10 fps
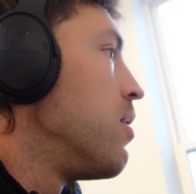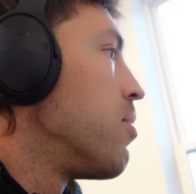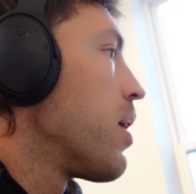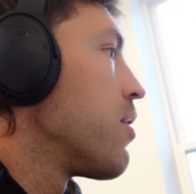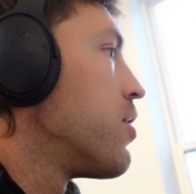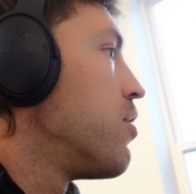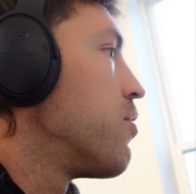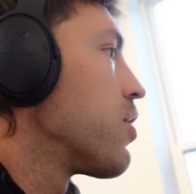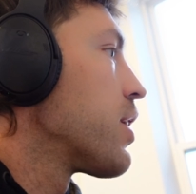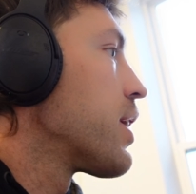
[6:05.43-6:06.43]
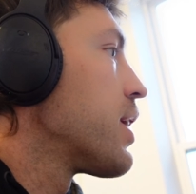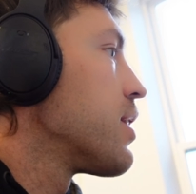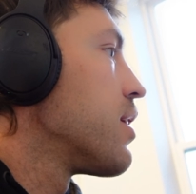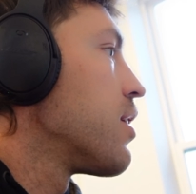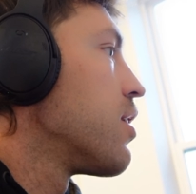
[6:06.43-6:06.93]
but I don't know if we're going to get
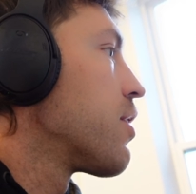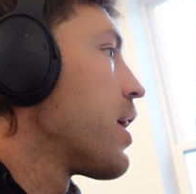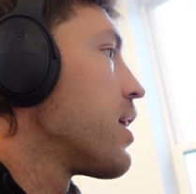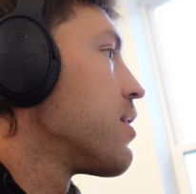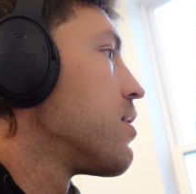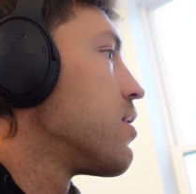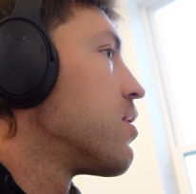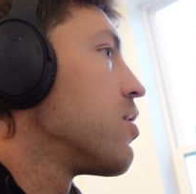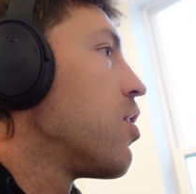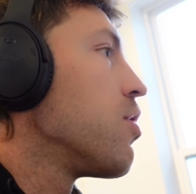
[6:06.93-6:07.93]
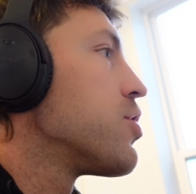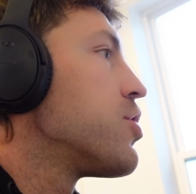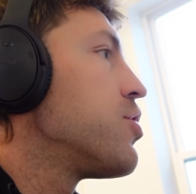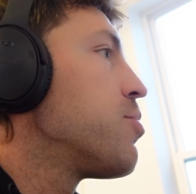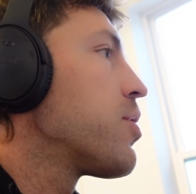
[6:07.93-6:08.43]
there. Okay. Oh,
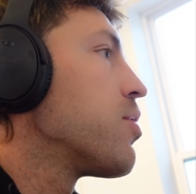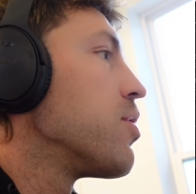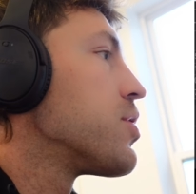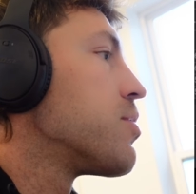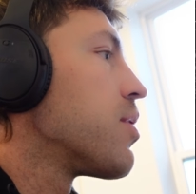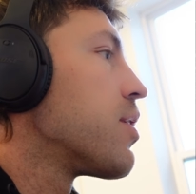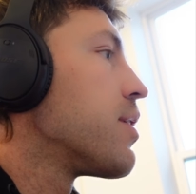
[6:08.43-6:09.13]
super close to